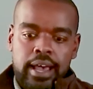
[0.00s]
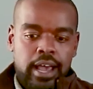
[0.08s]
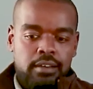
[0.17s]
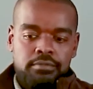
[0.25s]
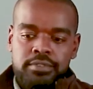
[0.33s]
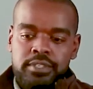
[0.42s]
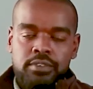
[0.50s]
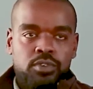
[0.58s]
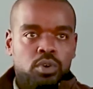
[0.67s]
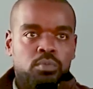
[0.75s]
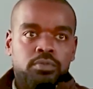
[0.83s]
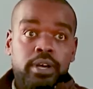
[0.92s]
I have
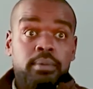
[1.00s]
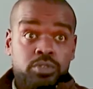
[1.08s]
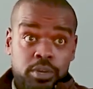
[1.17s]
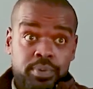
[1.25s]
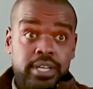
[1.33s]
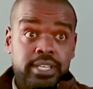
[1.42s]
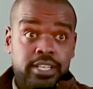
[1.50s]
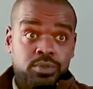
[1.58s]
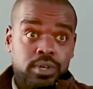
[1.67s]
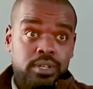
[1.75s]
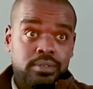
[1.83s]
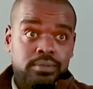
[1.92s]
several movies, I'm a scriptwriter as
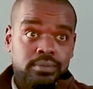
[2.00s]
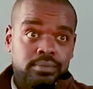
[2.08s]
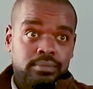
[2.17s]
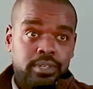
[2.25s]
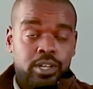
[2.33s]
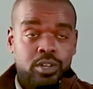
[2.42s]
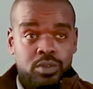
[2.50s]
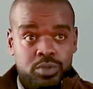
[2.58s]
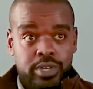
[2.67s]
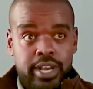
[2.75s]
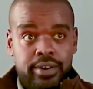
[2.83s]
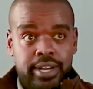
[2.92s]
well, I
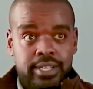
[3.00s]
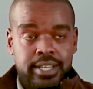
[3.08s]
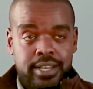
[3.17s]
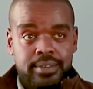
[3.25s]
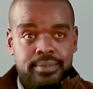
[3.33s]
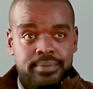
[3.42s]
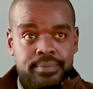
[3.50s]
also direct, yeah.